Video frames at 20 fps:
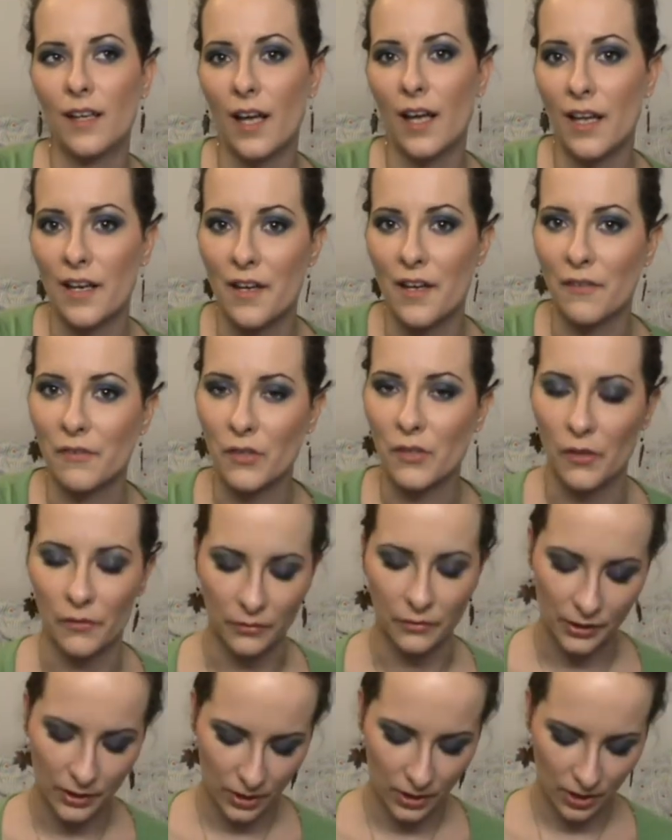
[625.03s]
enough
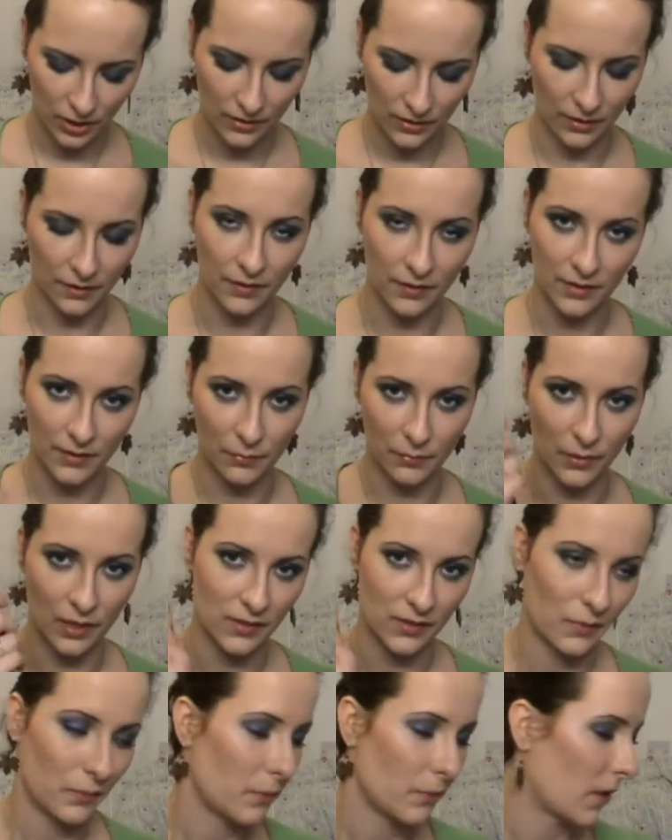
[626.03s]
coverage, so it
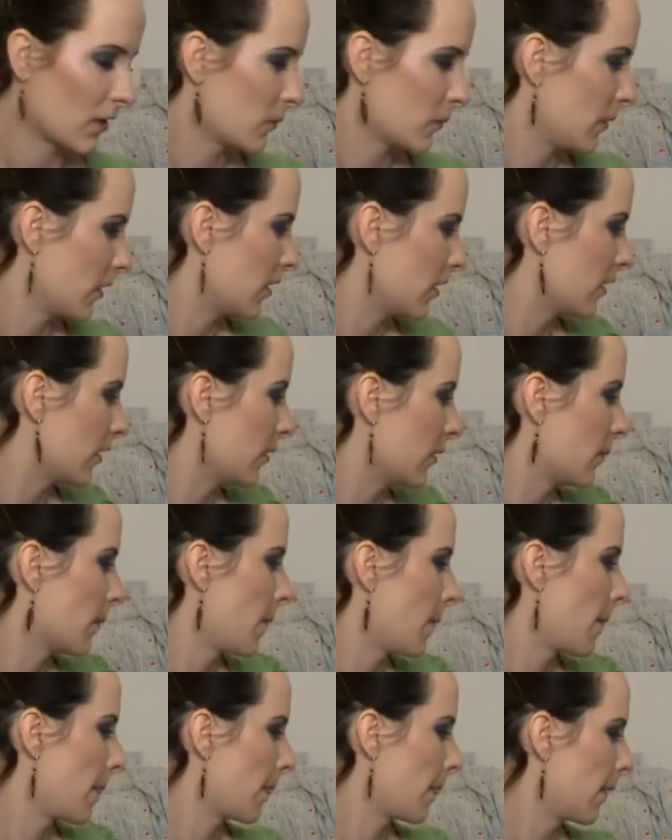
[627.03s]
must be the
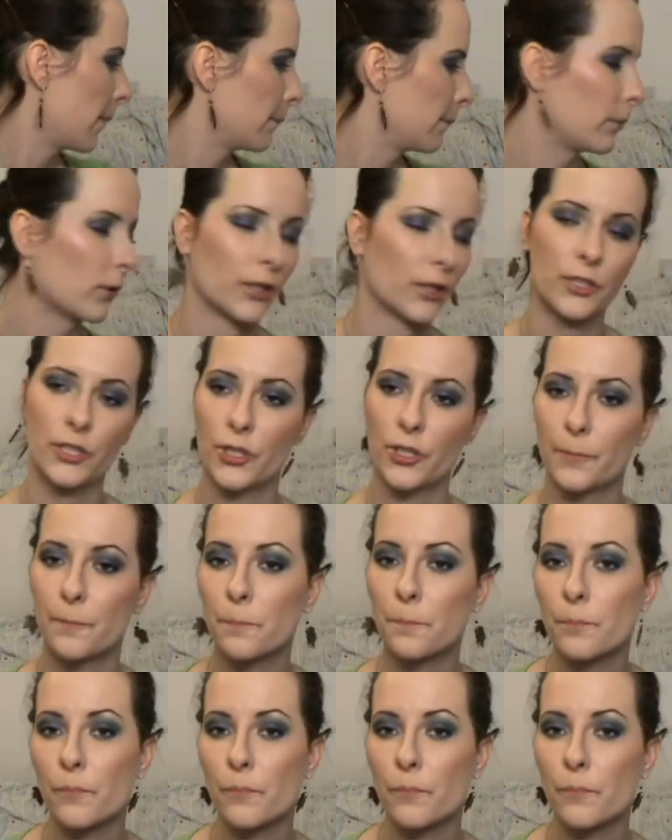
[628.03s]
brush.